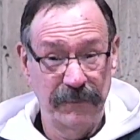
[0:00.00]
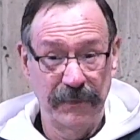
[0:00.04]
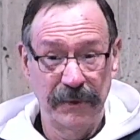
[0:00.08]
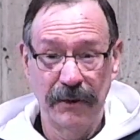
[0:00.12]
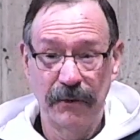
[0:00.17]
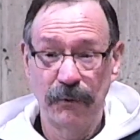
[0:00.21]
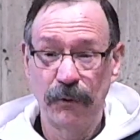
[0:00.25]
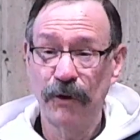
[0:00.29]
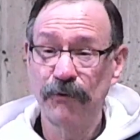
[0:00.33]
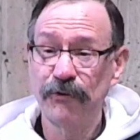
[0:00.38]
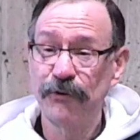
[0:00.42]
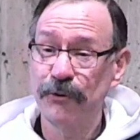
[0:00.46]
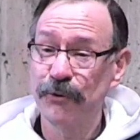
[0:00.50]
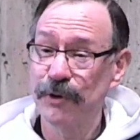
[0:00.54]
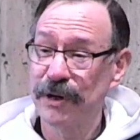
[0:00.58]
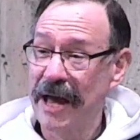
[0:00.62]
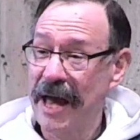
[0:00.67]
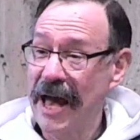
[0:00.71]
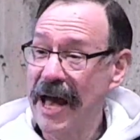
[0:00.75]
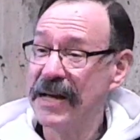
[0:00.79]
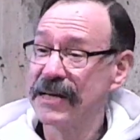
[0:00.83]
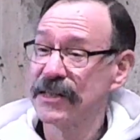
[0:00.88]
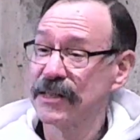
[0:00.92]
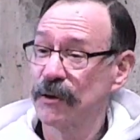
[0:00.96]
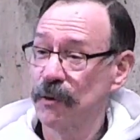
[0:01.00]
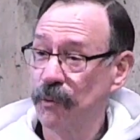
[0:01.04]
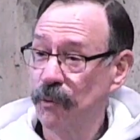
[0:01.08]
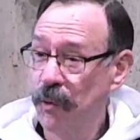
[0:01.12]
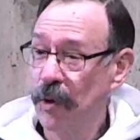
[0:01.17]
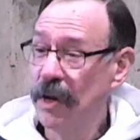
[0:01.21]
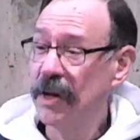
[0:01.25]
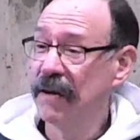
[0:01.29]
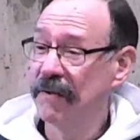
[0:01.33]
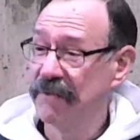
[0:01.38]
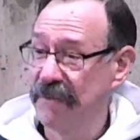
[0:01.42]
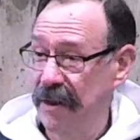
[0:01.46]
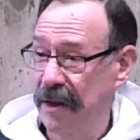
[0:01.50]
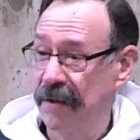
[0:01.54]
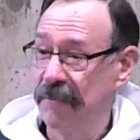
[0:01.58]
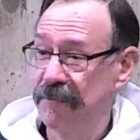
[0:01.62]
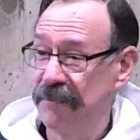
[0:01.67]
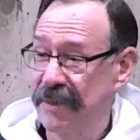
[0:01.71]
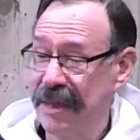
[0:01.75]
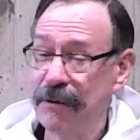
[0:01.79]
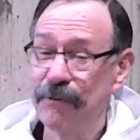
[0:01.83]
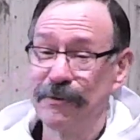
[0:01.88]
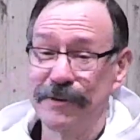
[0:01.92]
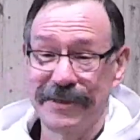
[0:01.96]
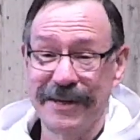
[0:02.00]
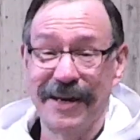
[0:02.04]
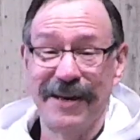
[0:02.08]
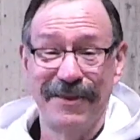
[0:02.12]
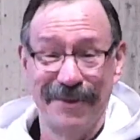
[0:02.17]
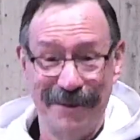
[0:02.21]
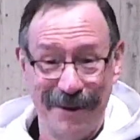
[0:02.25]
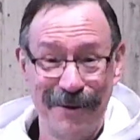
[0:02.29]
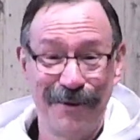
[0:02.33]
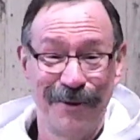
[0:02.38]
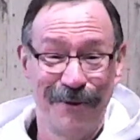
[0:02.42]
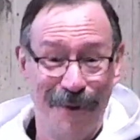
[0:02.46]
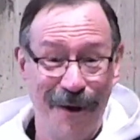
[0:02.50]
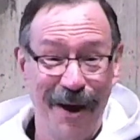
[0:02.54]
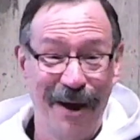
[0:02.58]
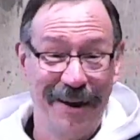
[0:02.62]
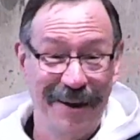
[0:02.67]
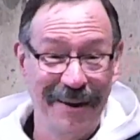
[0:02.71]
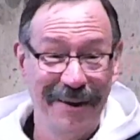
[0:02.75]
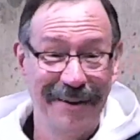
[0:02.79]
Well, if you were to ask one of them, they would say they're the one.